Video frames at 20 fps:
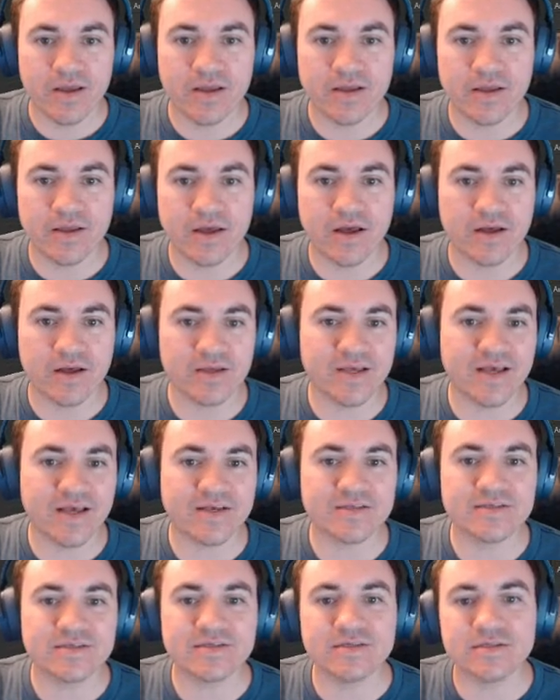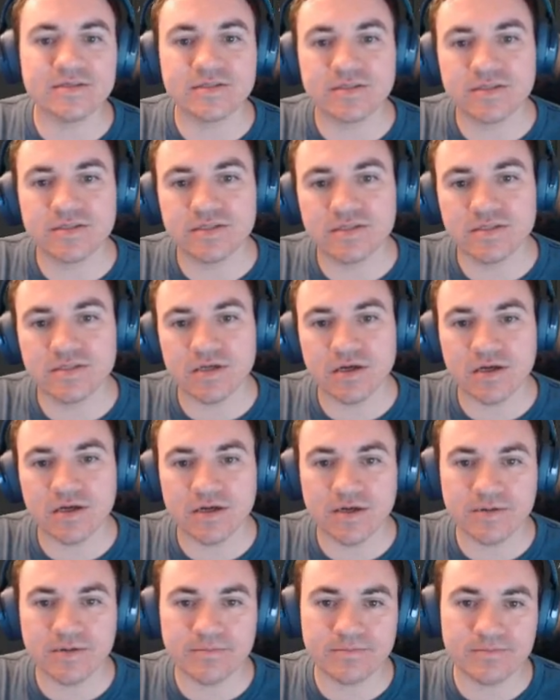Yeah, yeah.
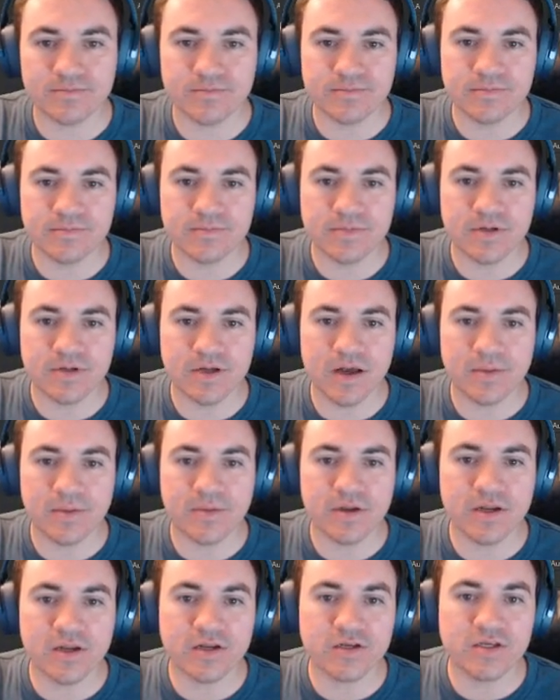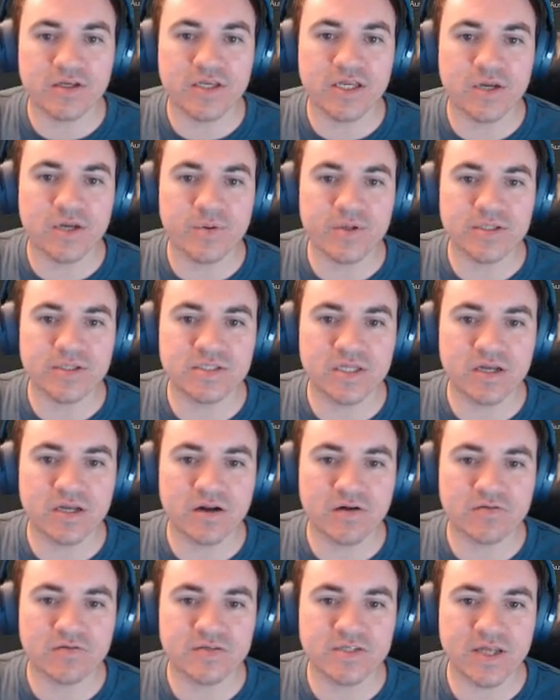I'm gonna decrease the
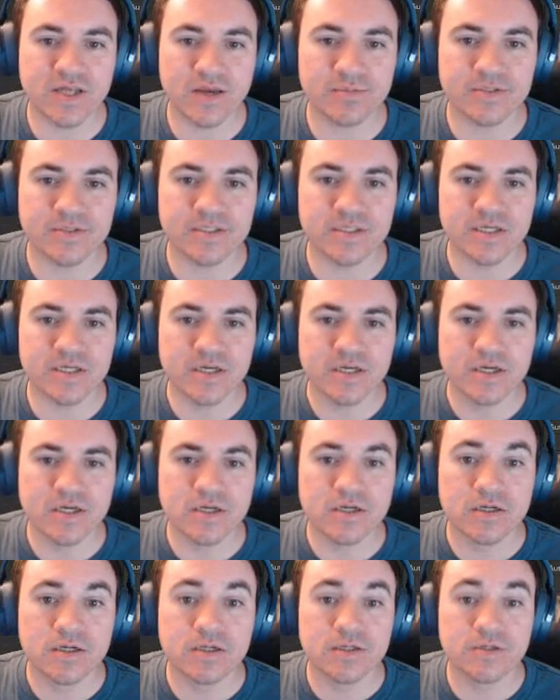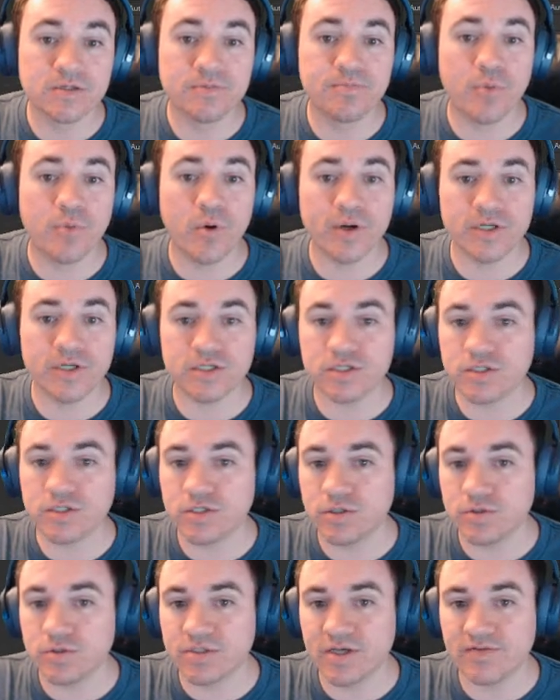curve steps.
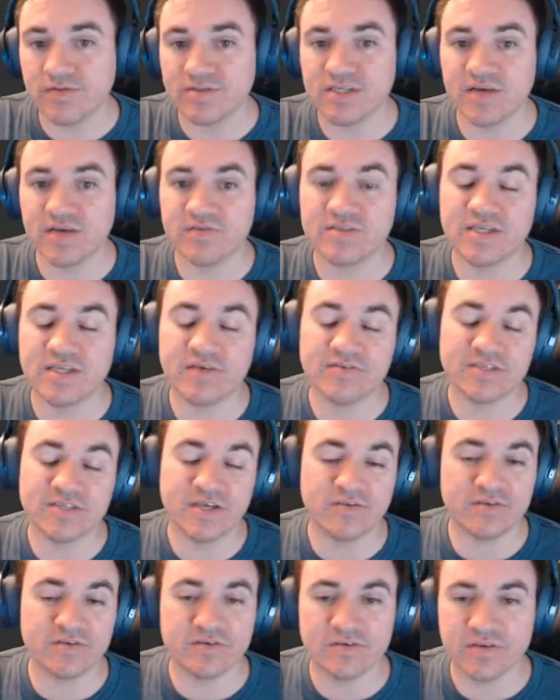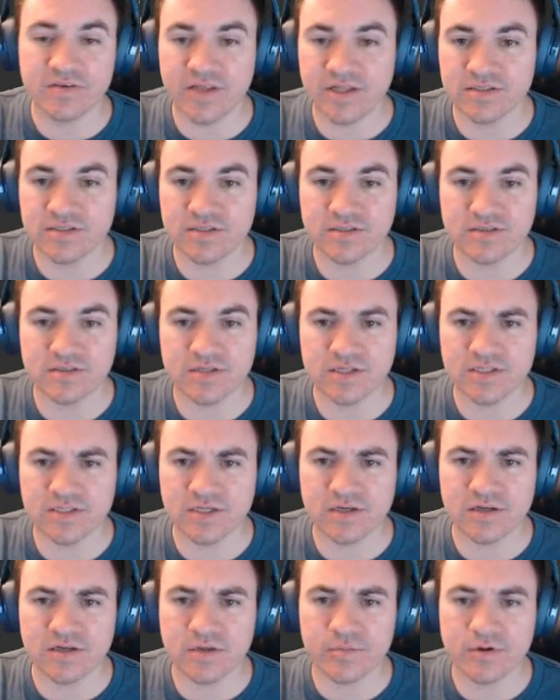0.27777. That's a
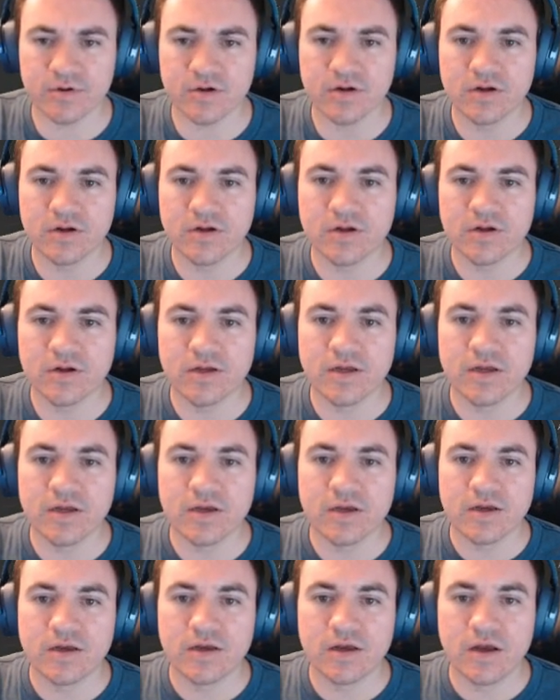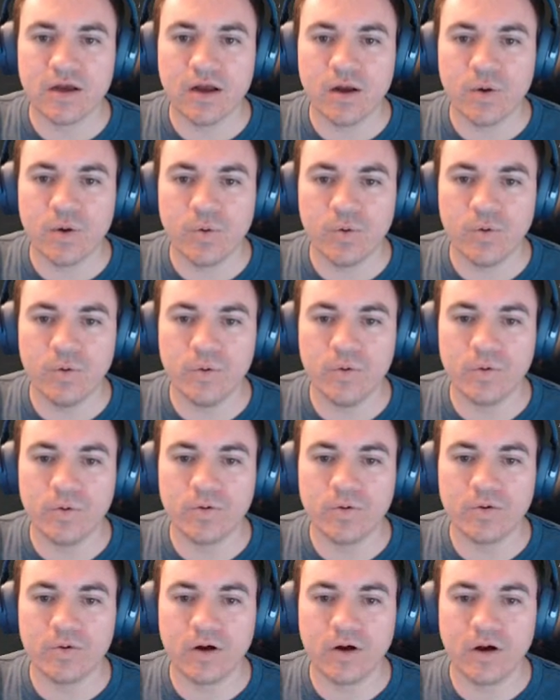good number. Ooh,
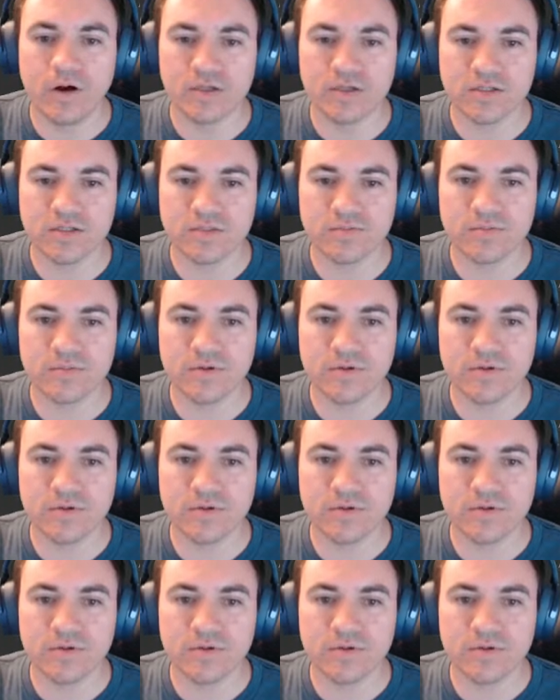awesome.